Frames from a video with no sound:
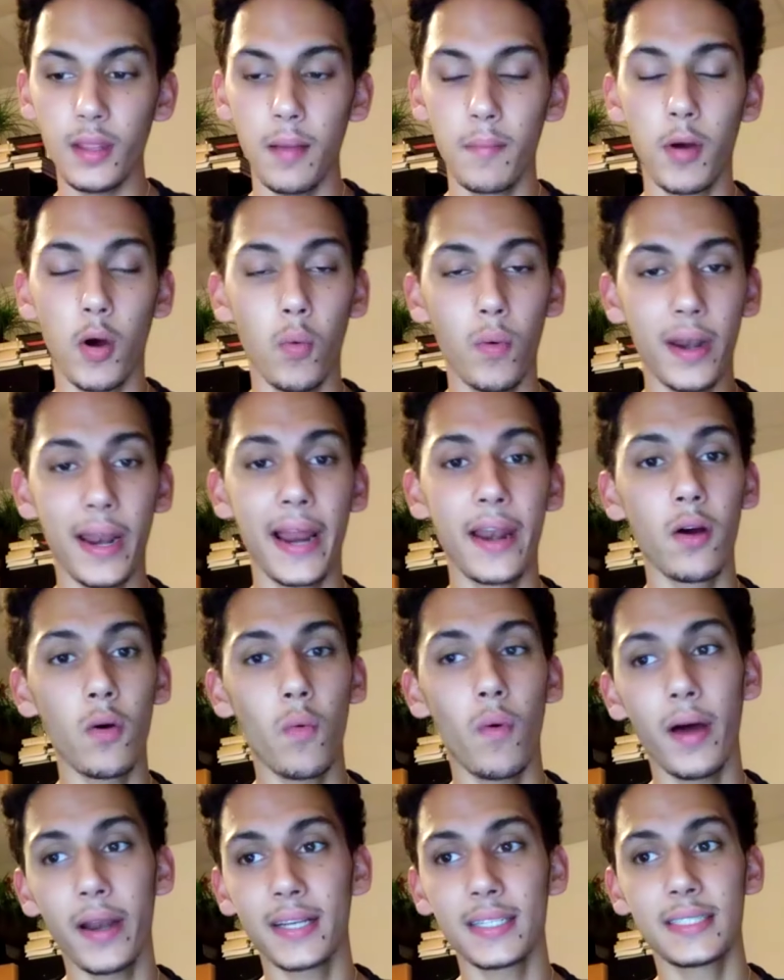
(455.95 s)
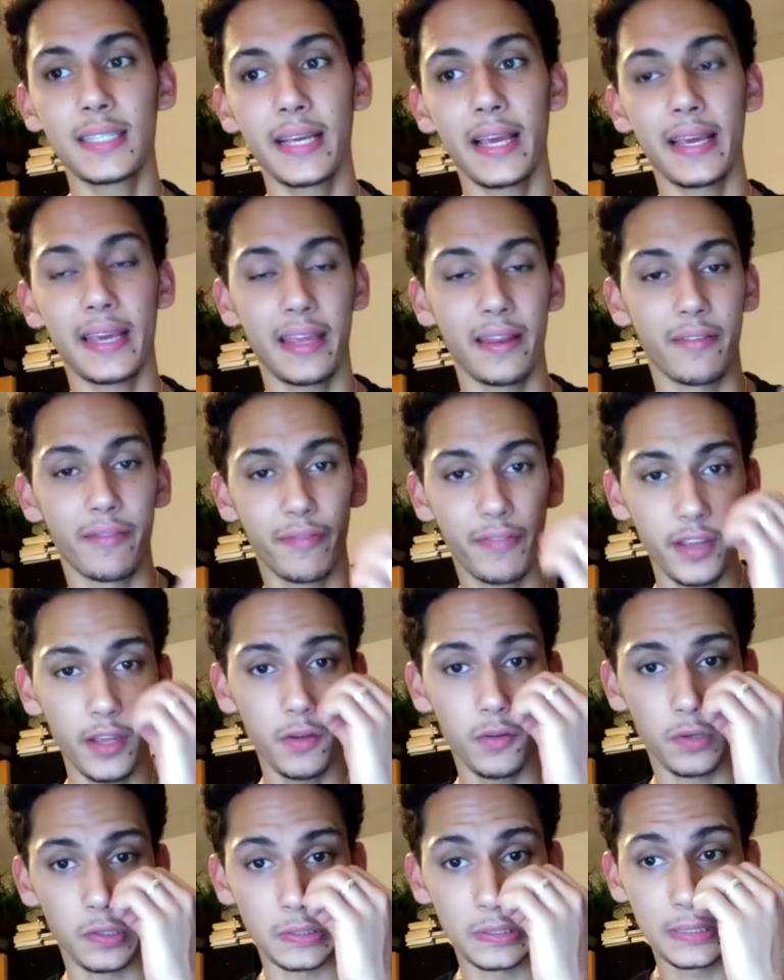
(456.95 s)
But what I don't want us to get
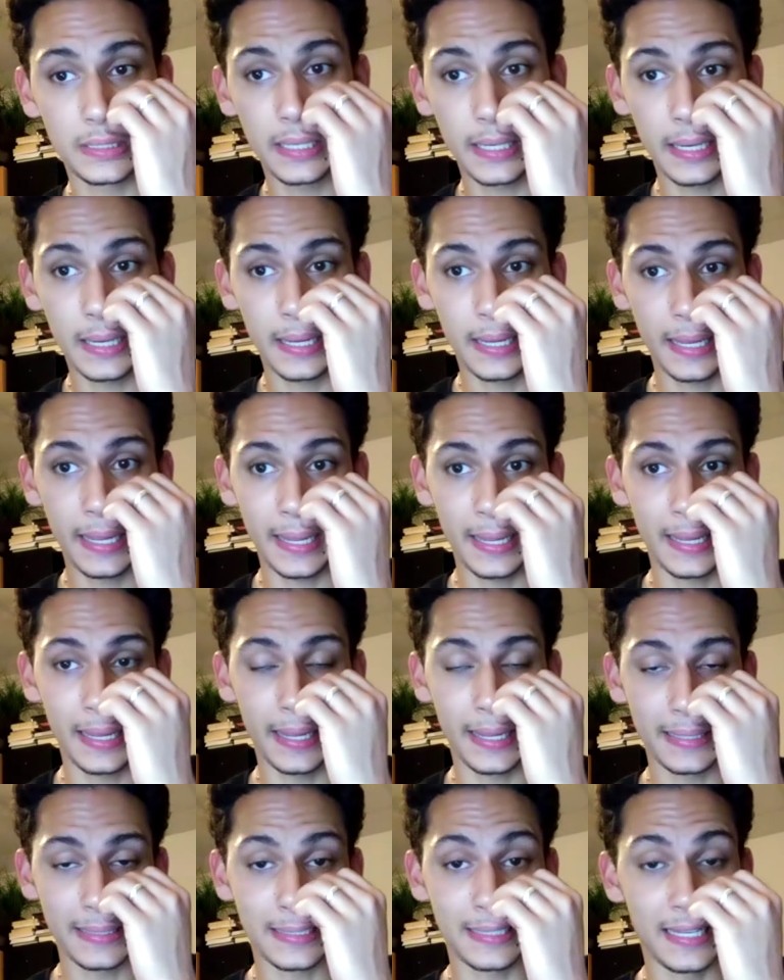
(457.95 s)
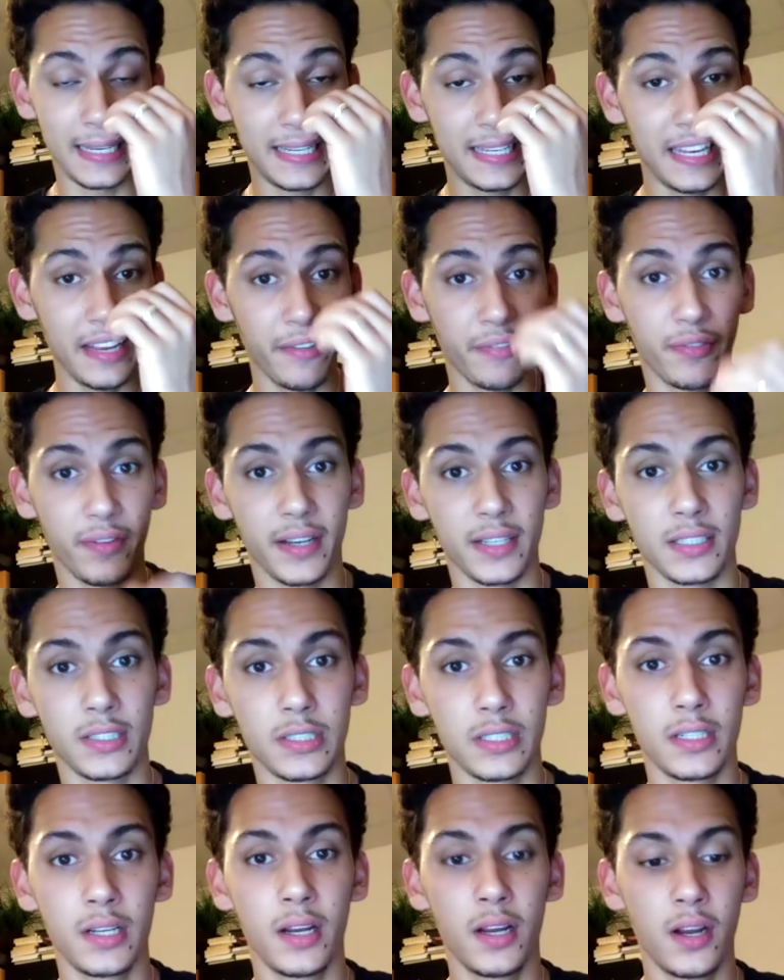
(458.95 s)
confused is, is the
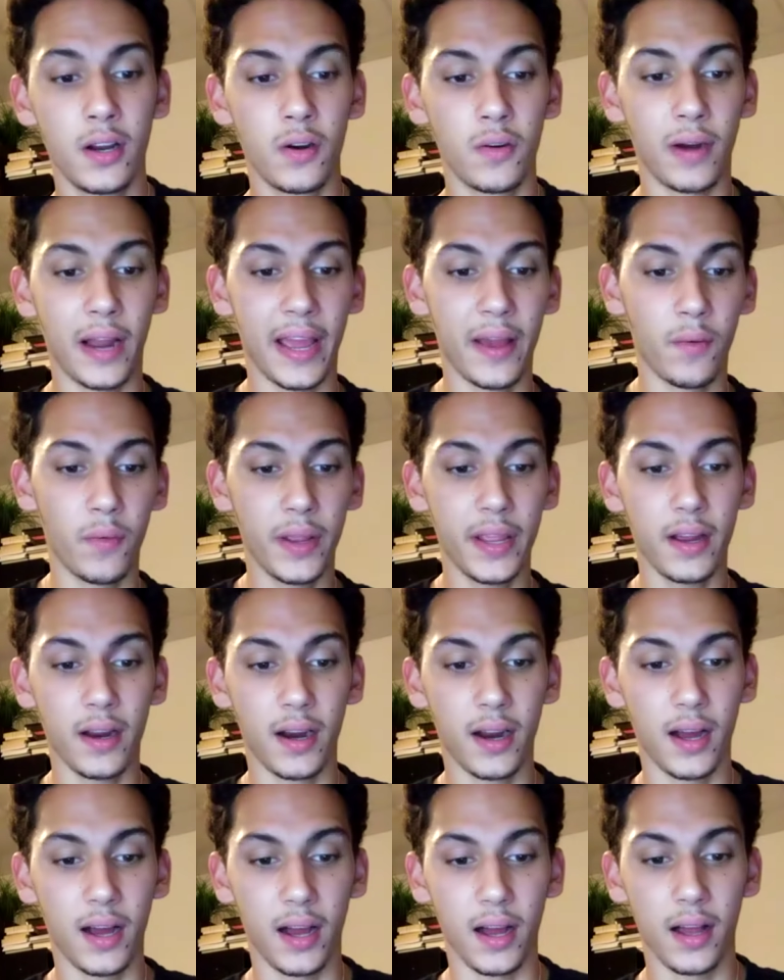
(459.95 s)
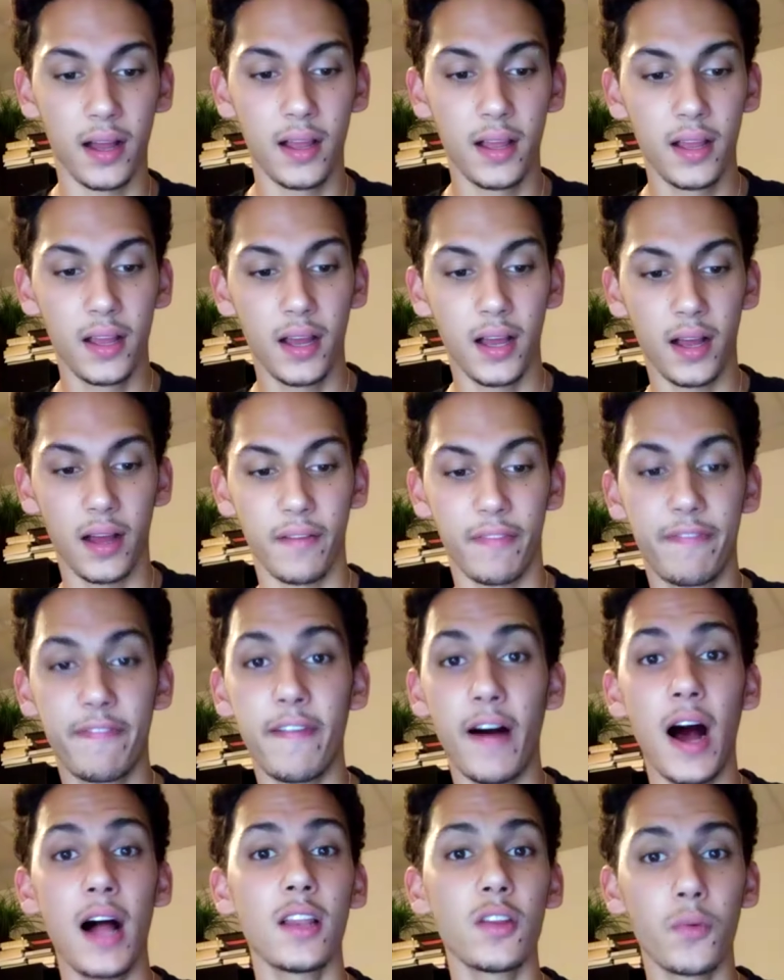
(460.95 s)
difference, right? We are uh, uh,
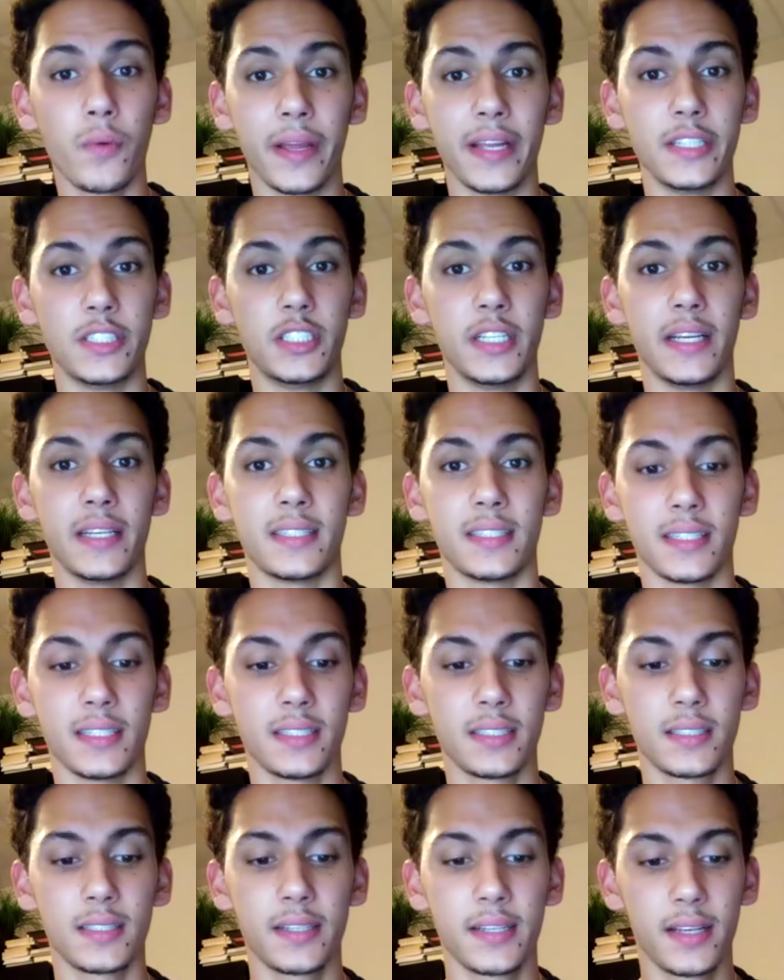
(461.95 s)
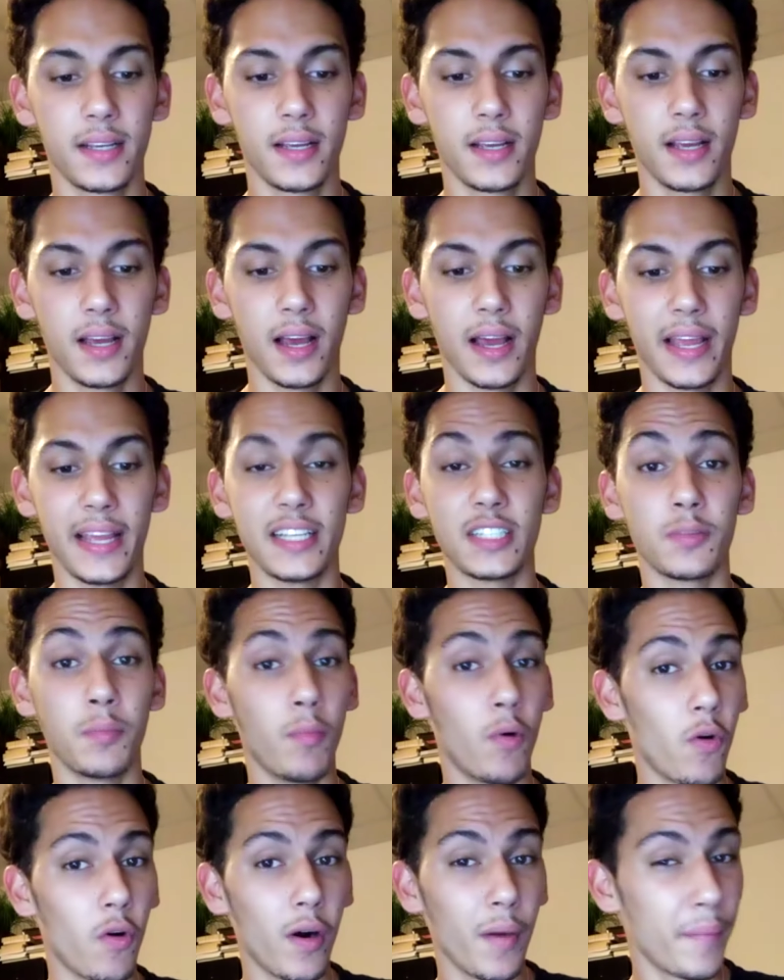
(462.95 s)
following Jesus uh, is
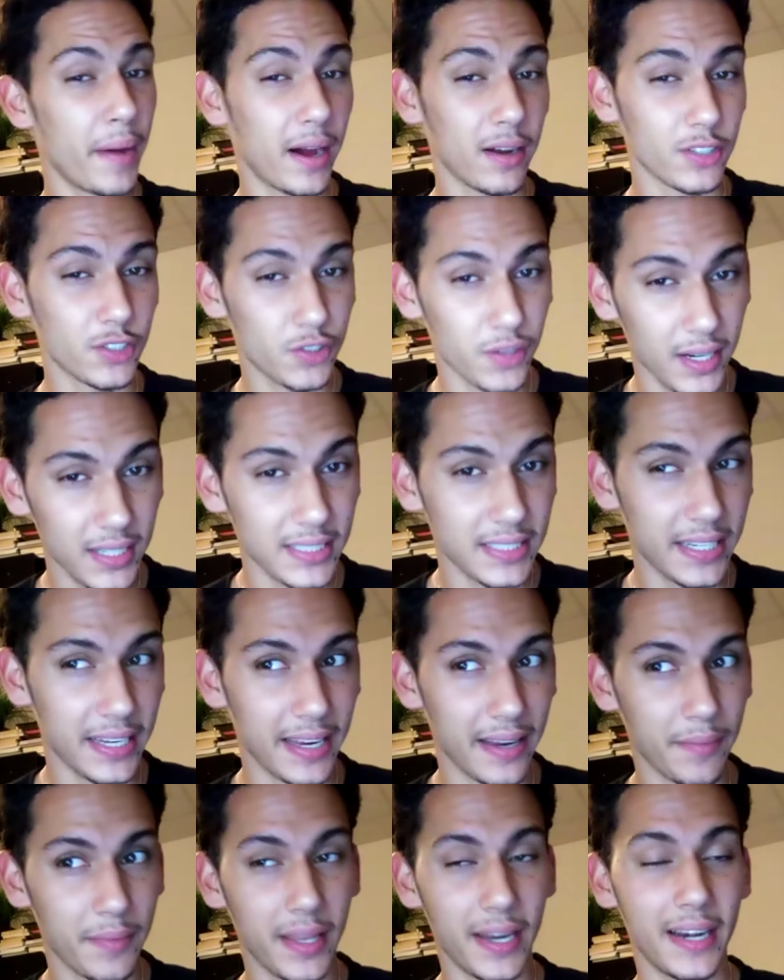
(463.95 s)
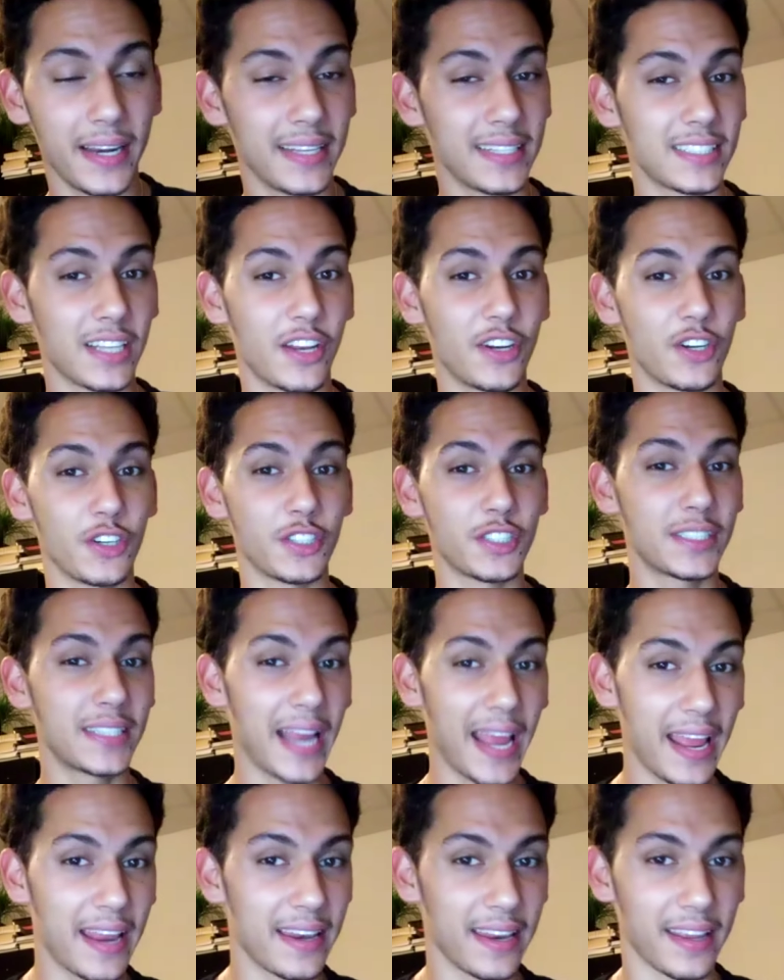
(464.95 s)
more about trusting him than it is
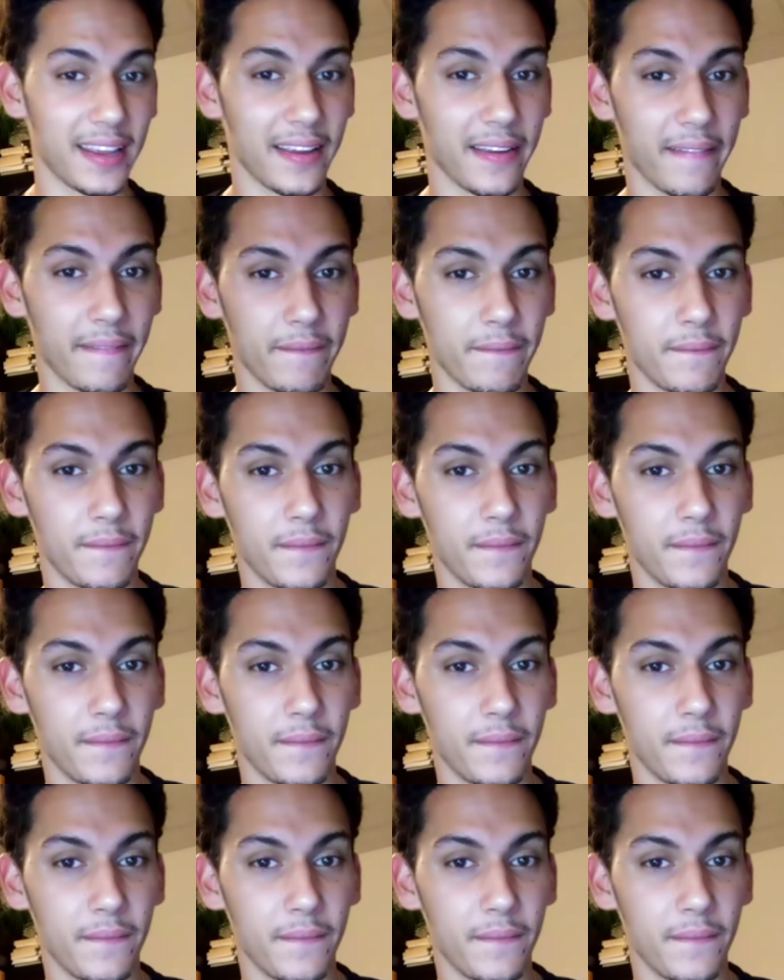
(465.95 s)
understanding him.